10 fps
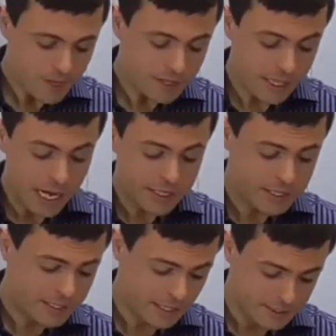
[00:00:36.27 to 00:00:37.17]
The
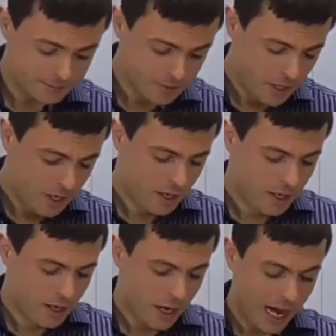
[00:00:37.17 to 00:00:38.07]
guidance says,
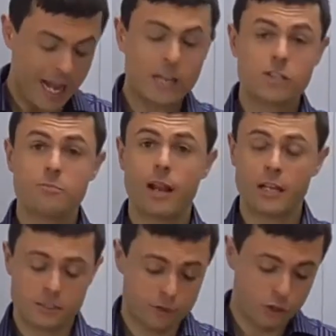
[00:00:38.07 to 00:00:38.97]
an action plan
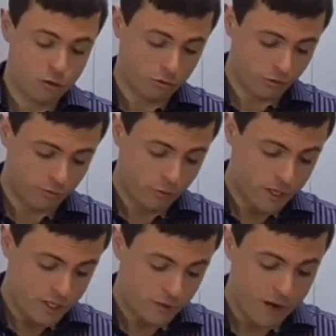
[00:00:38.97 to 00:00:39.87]
is the tool through
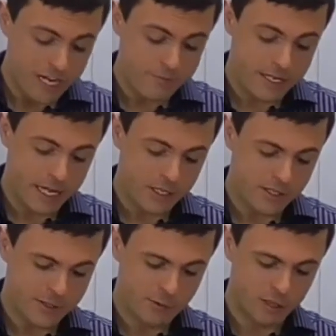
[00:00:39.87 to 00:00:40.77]
which the
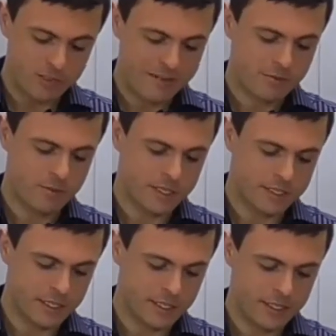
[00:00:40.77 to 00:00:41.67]
recommendations will be
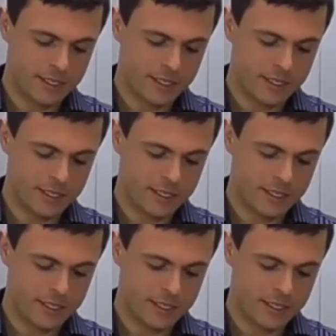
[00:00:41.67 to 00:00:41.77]
implemented.